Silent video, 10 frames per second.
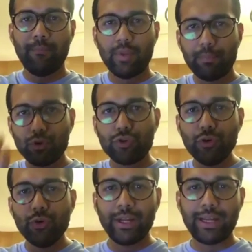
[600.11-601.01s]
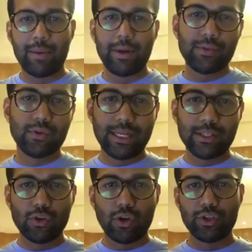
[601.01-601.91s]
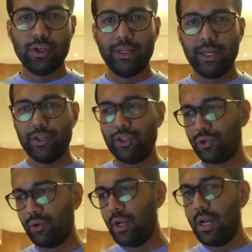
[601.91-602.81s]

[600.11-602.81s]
the protruding camera. So that's not really an issue.